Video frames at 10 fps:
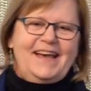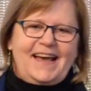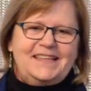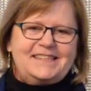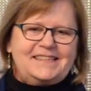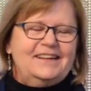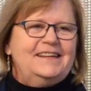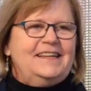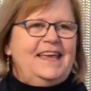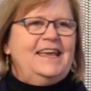I
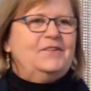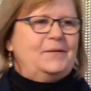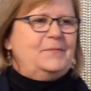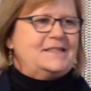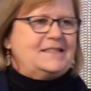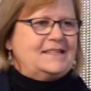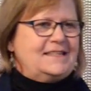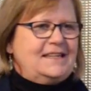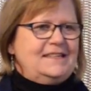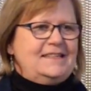started a catering
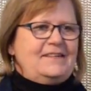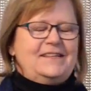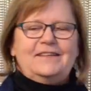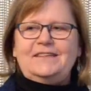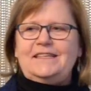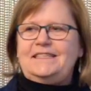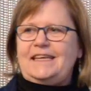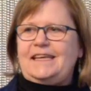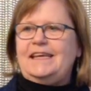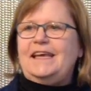business in downtown
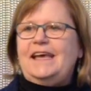DC,